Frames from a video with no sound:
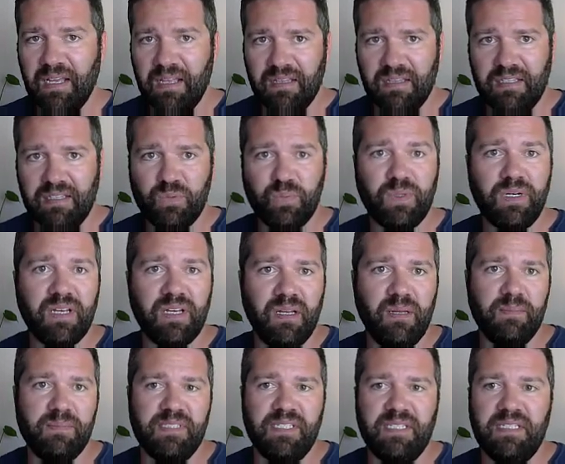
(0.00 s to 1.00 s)
This one
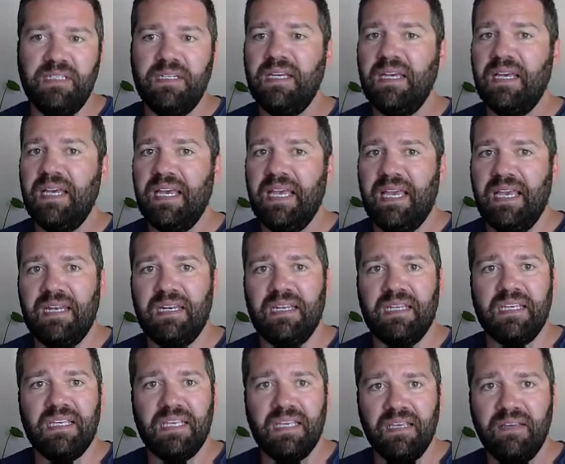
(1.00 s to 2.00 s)
comes in
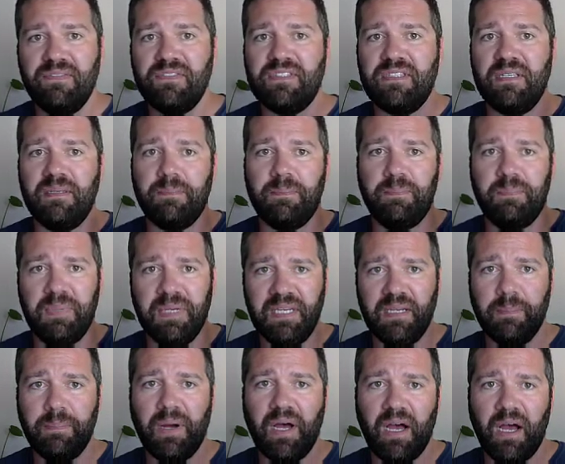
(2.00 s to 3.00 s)
and gives the
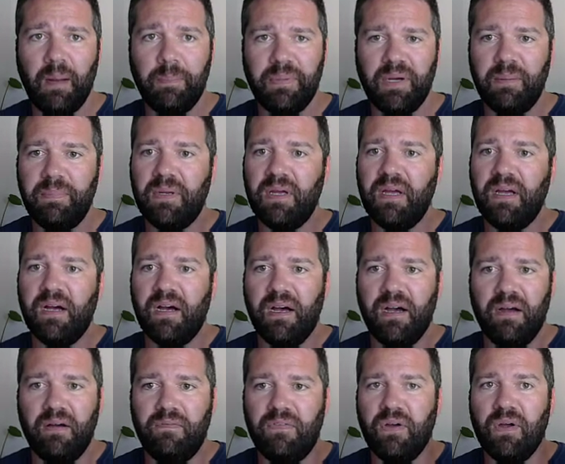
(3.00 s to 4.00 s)
big pop-up
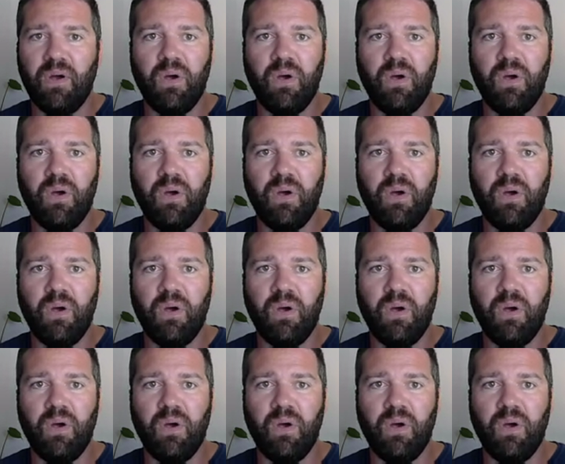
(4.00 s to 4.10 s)
of